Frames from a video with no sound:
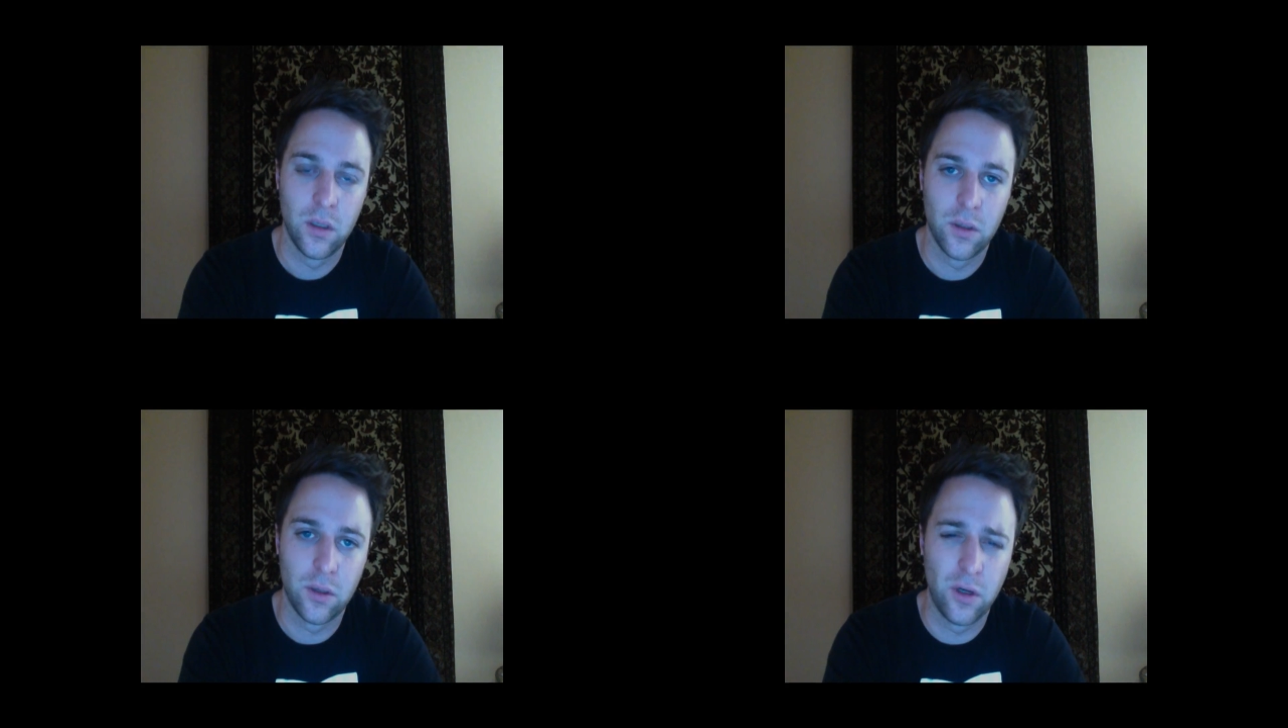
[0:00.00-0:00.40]

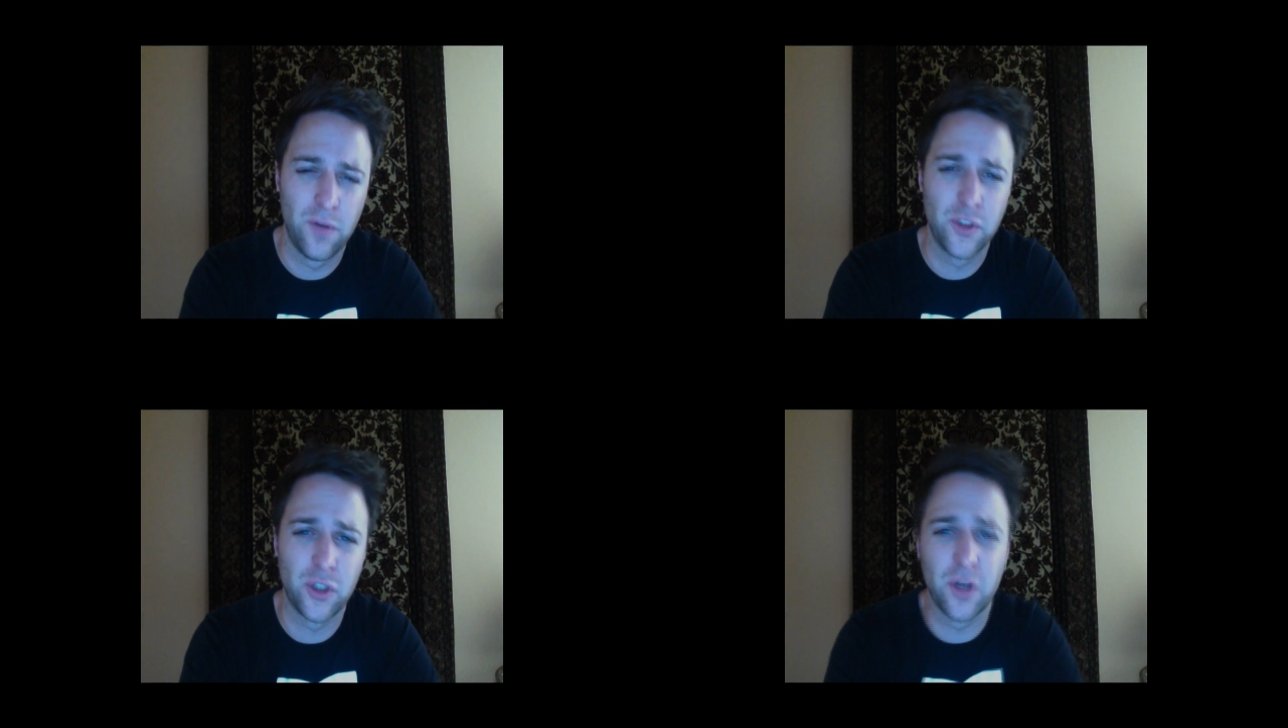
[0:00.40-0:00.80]
The role of
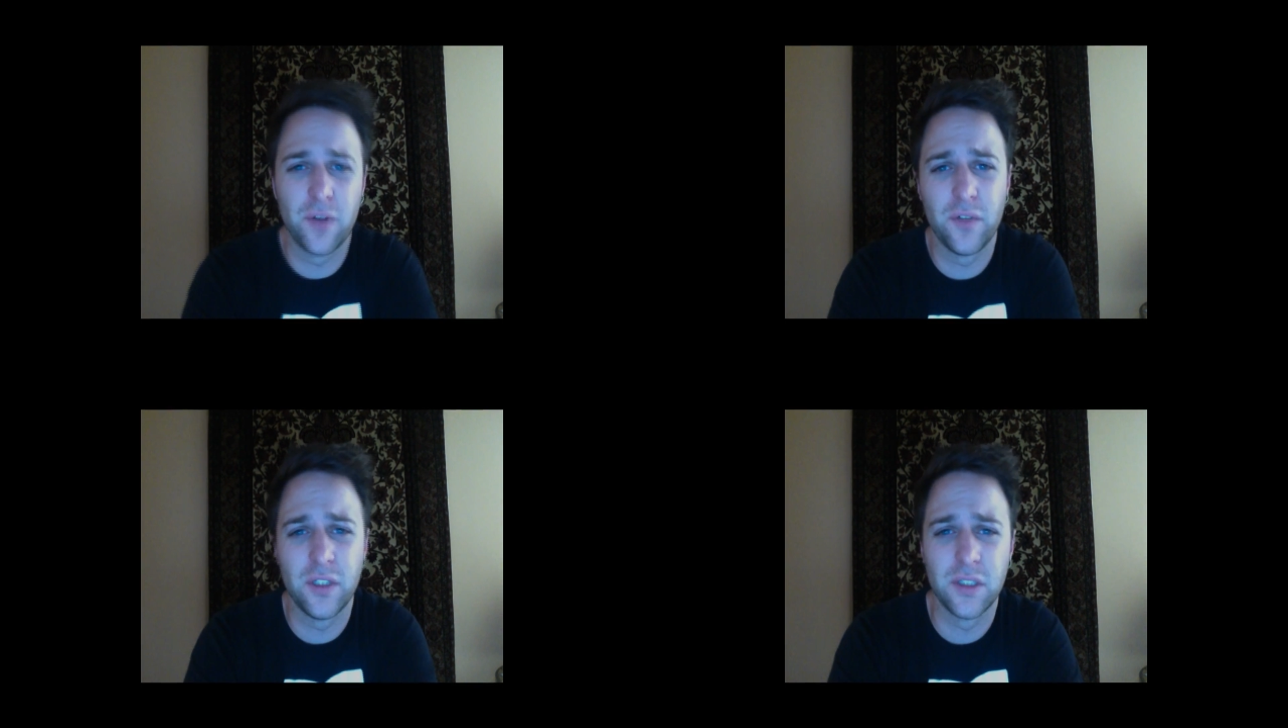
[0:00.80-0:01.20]

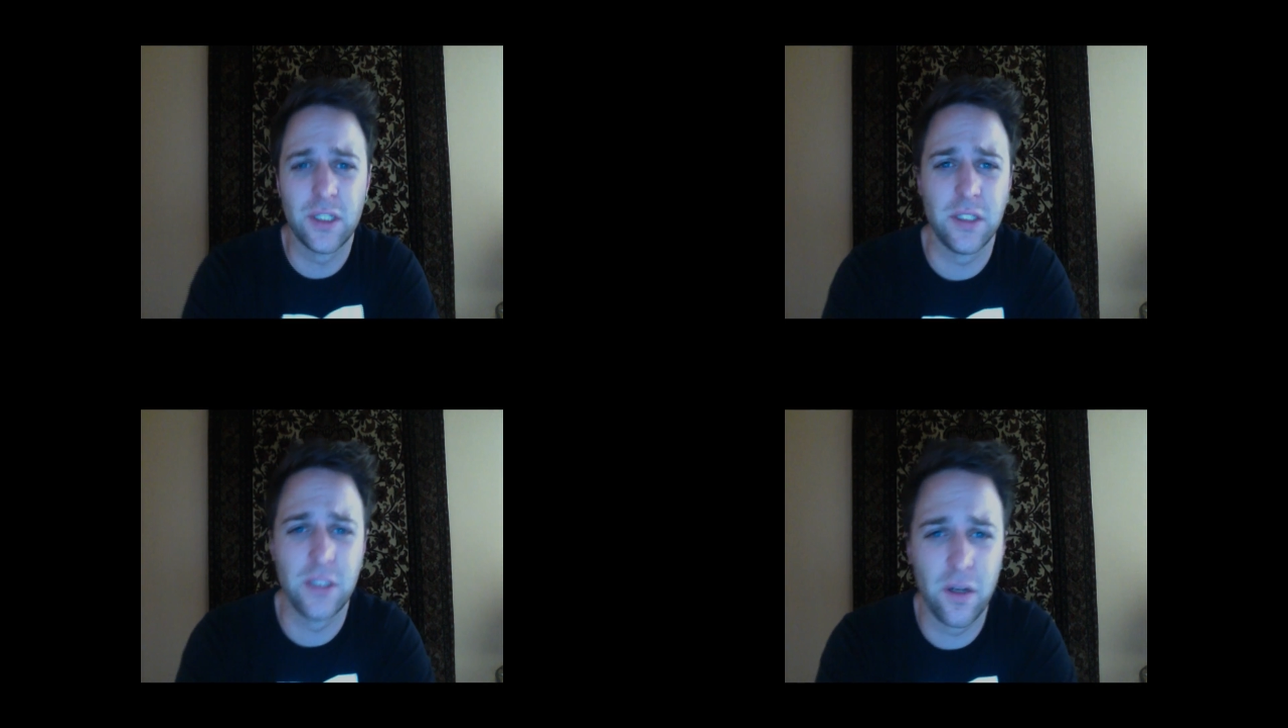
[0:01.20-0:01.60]
photography since
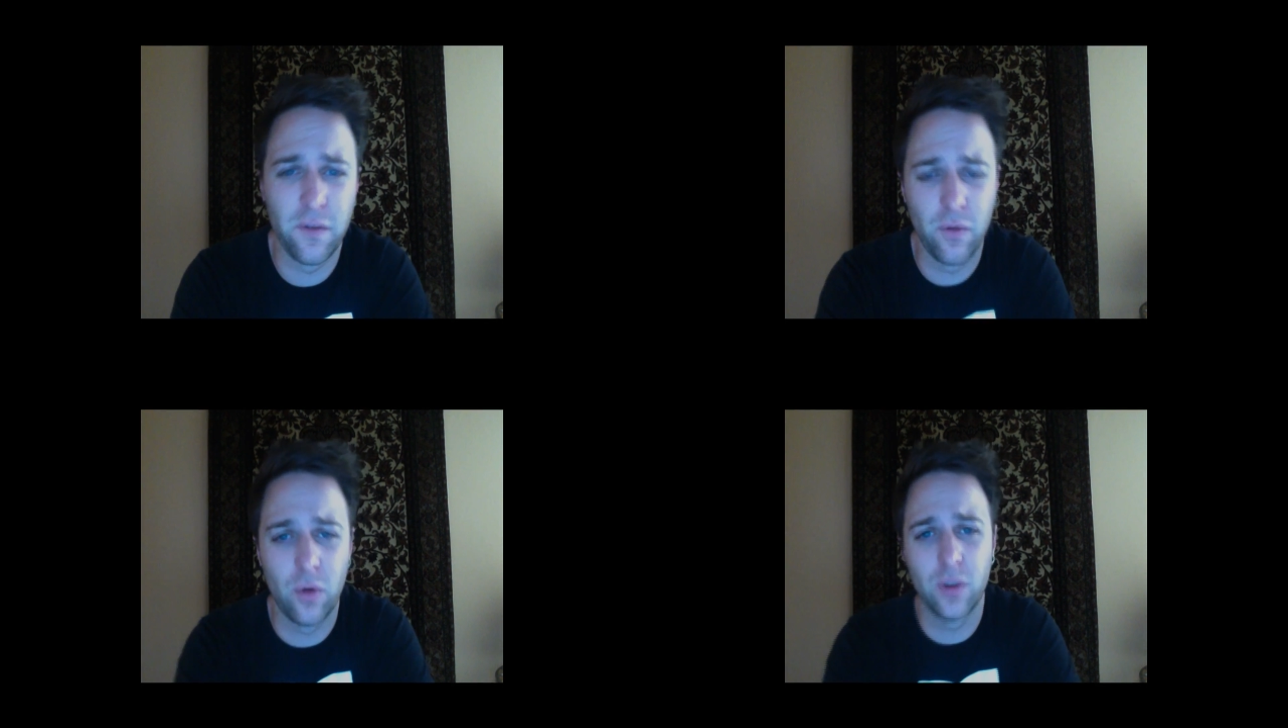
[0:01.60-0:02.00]

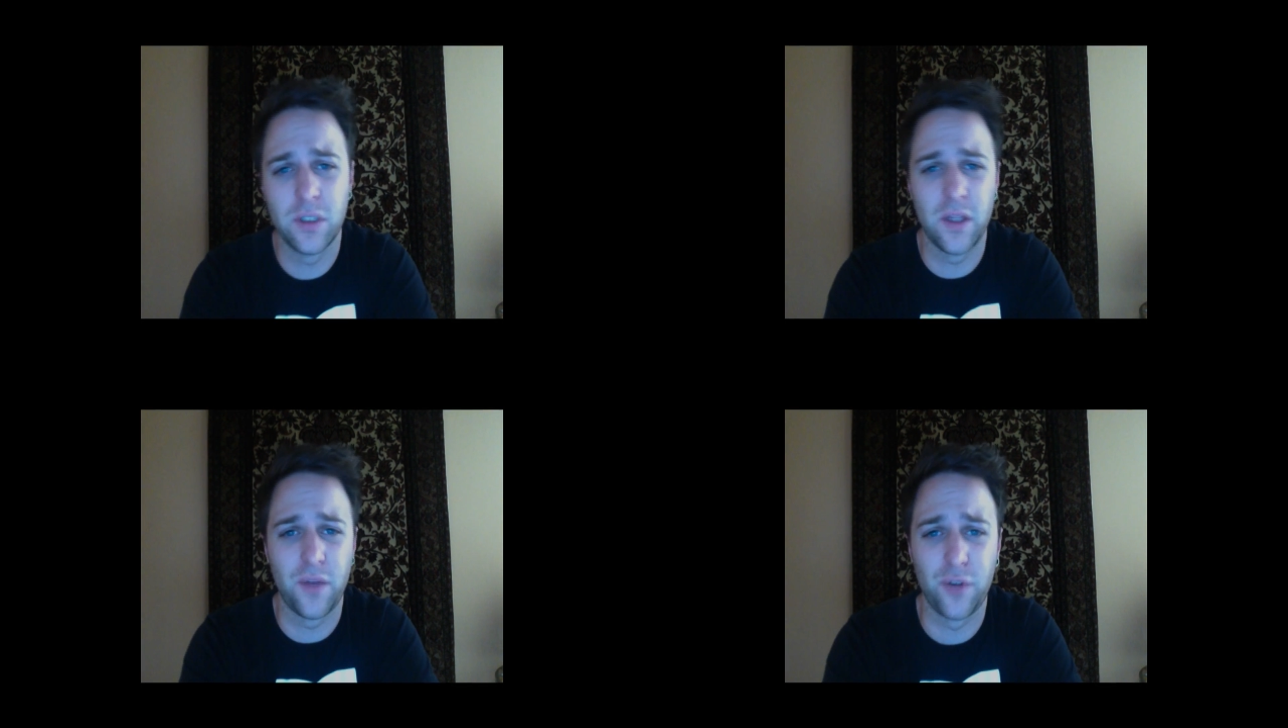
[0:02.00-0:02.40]
1994 in
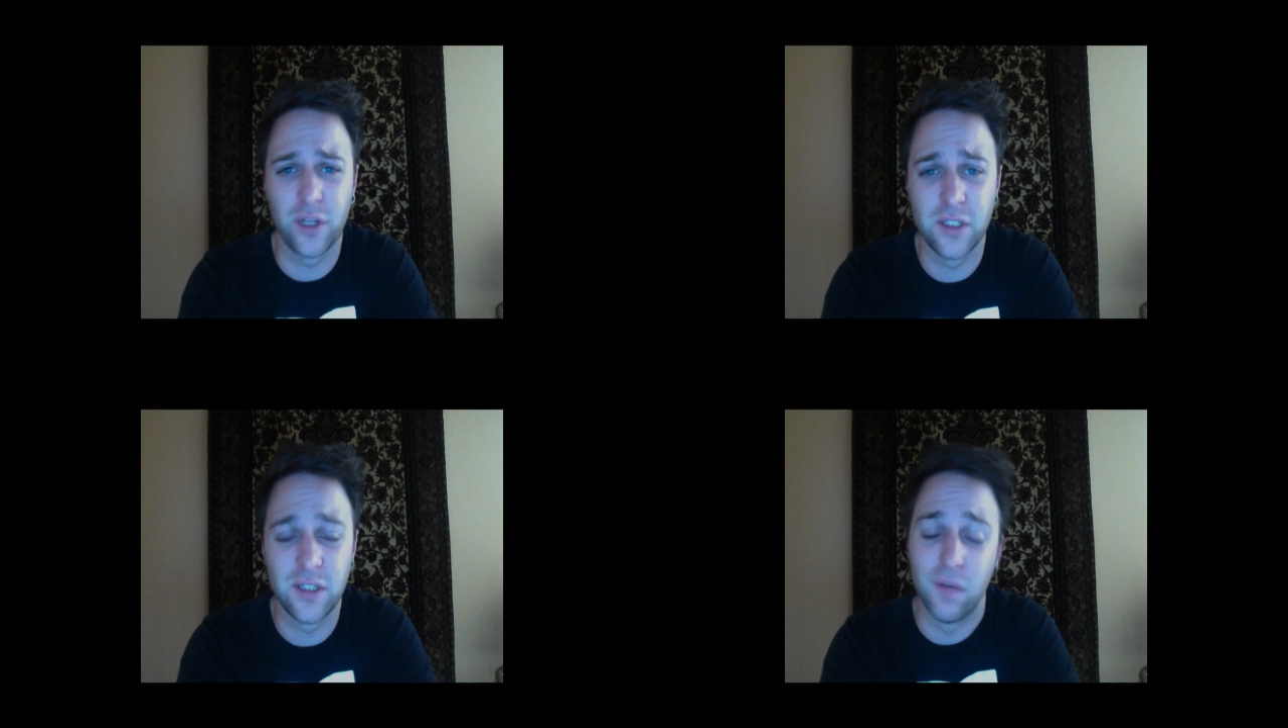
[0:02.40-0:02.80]
South Africa
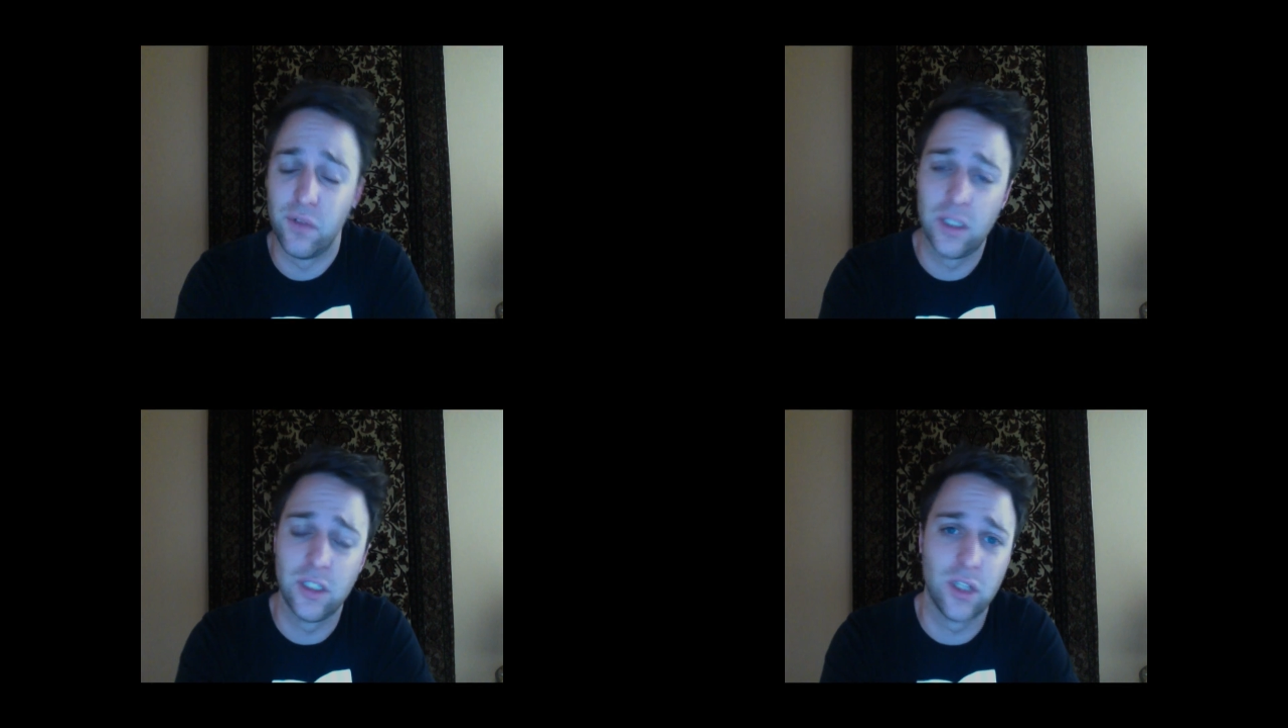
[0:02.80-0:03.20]
has
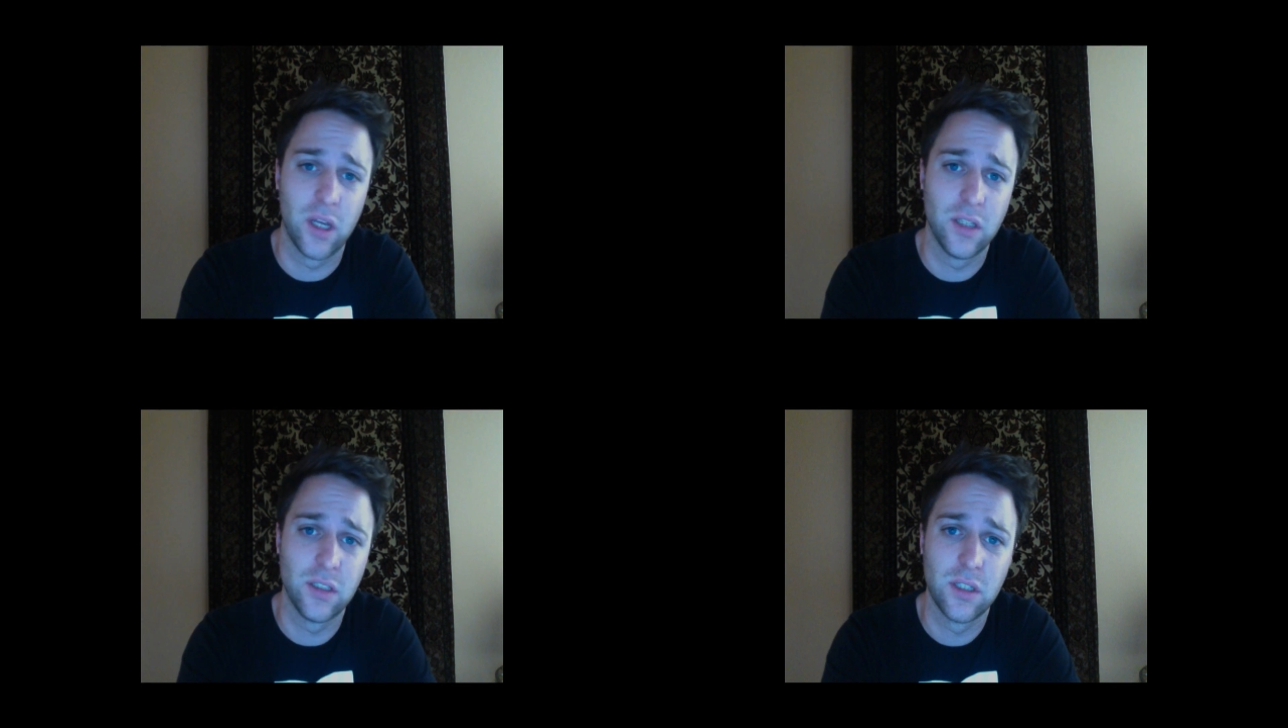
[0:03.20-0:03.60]
definitely changed.